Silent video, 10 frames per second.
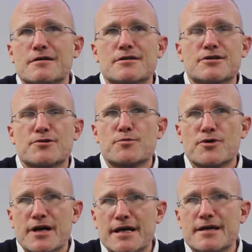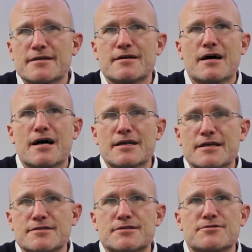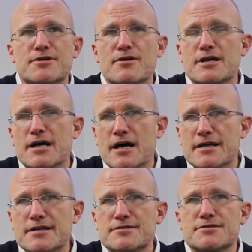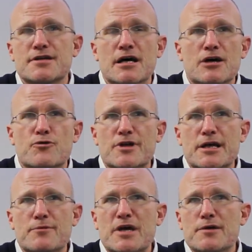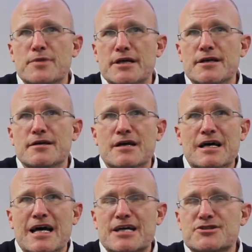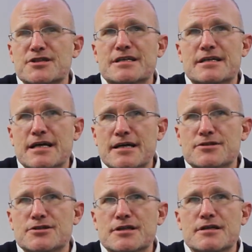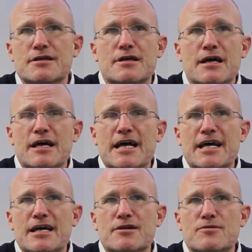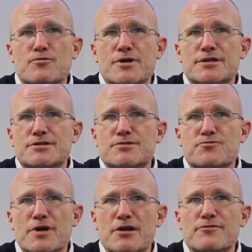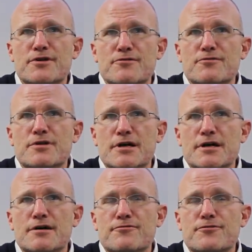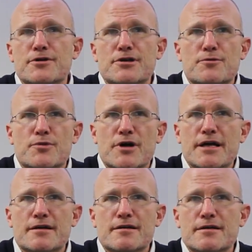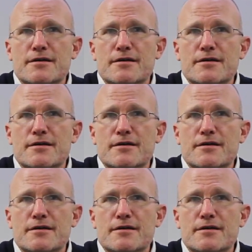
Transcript: your brand audience, your target audience, where they may be actually engaging, and what is relevant for your brand.